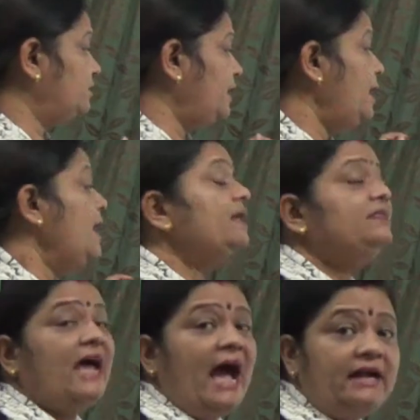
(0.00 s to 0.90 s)
Okay,
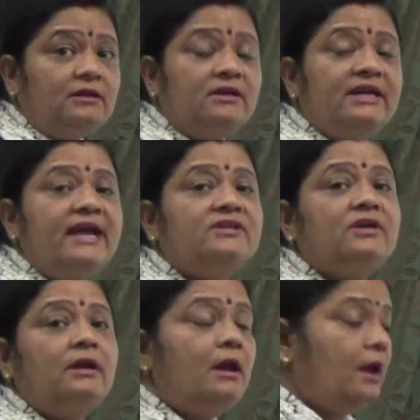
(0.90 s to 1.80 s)
that
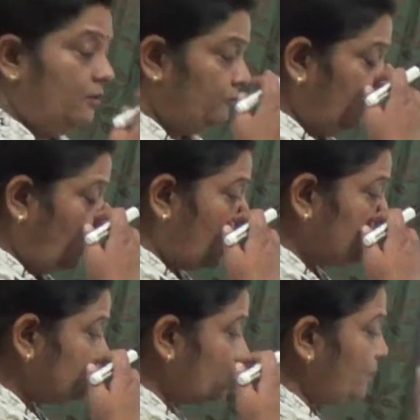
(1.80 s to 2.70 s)
reaction will
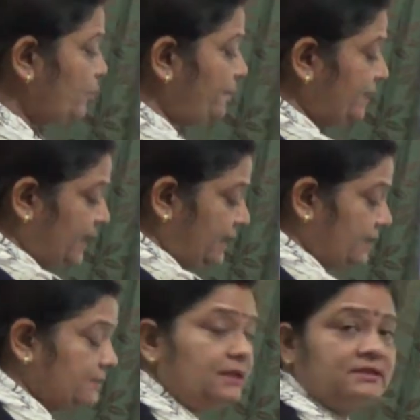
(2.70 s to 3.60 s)
also propagate
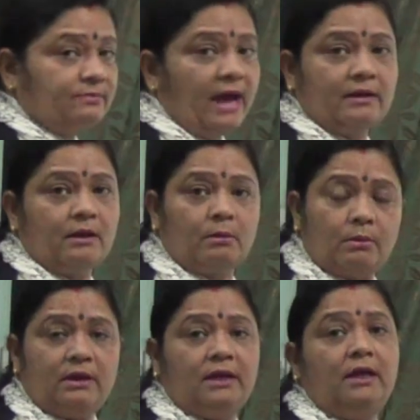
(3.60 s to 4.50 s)
in this manner
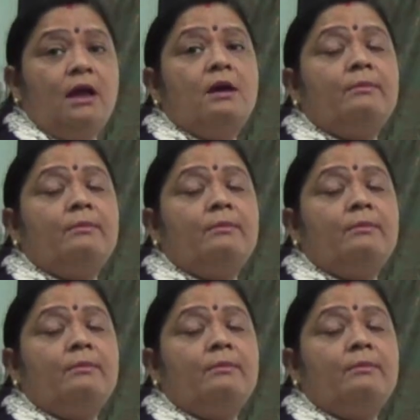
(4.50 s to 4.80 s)
only,